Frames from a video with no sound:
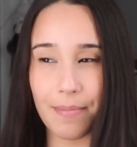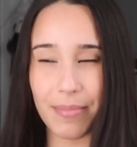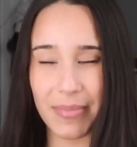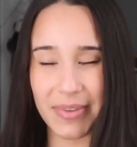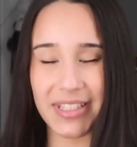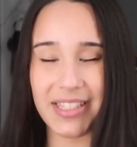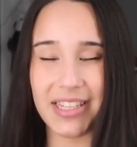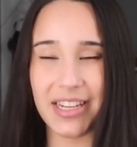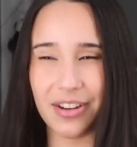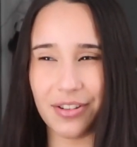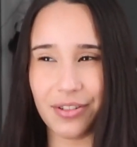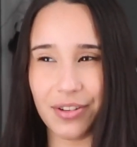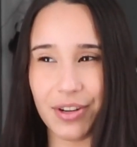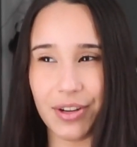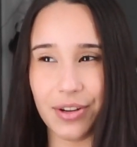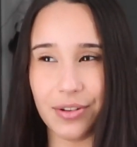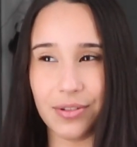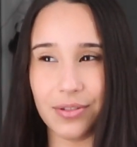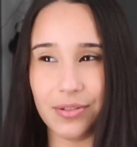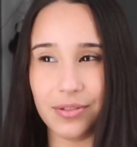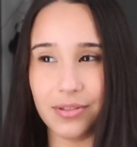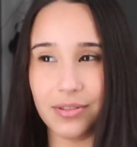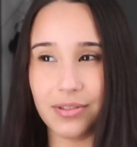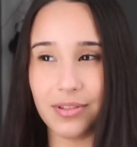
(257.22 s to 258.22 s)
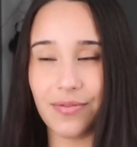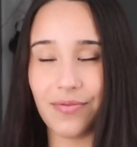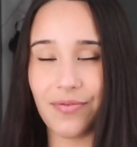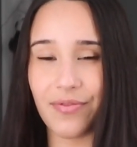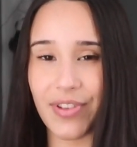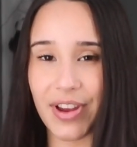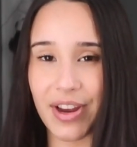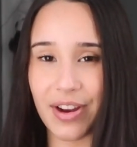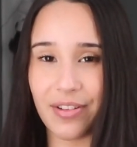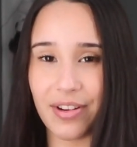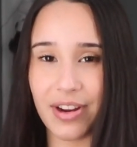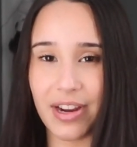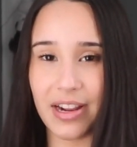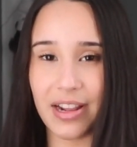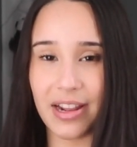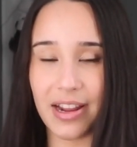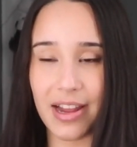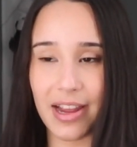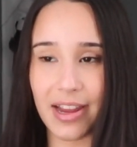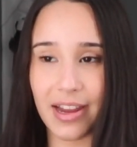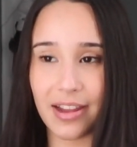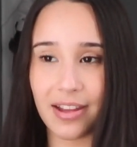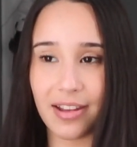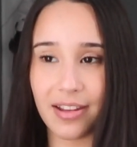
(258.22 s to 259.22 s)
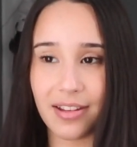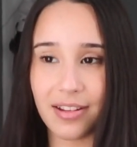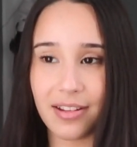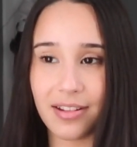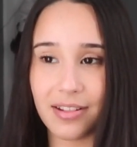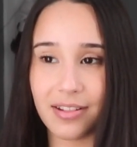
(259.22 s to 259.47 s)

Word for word: material very like